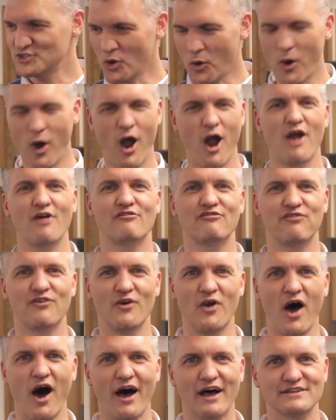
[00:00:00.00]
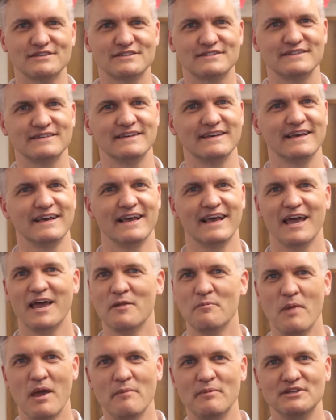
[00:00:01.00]
so hard for us.
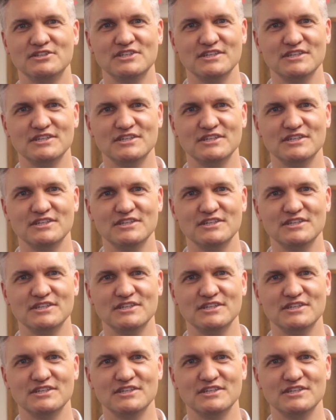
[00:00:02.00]
And maybe